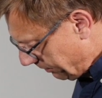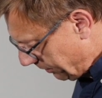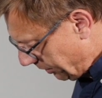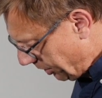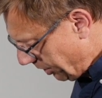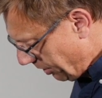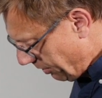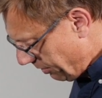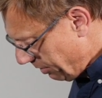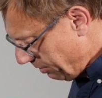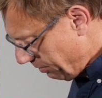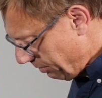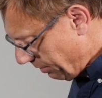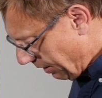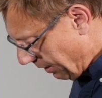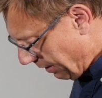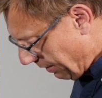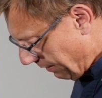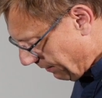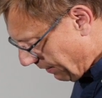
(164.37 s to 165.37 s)
show
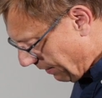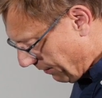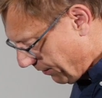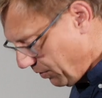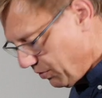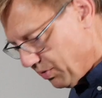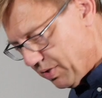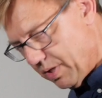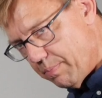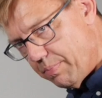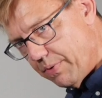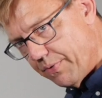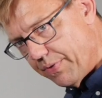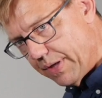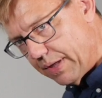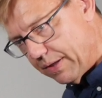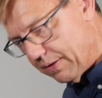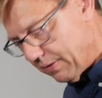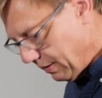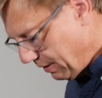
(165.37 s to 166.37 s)
you a few simple
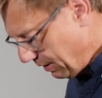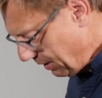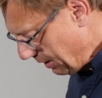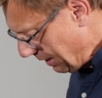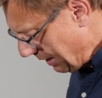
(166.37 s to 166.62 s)
things